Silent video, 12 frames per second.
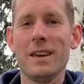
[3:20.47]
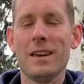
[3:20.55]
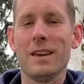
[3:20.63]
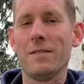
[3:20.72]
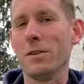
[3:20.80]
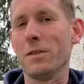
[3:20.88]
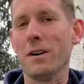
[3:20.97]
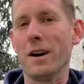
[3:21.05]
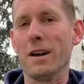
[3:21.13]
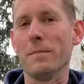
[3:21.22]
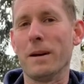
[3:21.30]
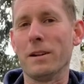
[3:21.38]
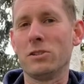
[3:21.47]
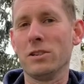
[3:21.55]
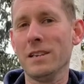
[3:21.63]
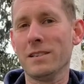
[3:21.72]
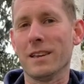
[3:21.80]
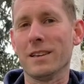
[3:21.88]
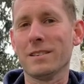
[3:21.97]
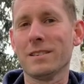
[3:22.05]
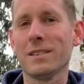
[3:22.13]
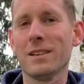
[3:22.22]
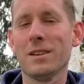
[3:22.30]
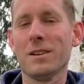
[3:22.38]
If you thought about
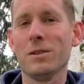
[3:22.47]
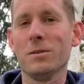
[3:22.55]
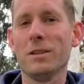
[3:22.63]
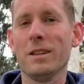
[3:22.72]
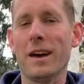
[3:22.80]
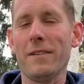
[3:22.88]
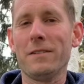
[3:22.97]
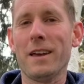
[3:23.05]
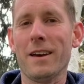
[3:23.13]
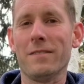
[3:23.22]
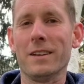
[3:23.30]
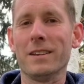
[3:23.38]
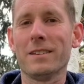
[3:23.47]
Jesus, who left heaven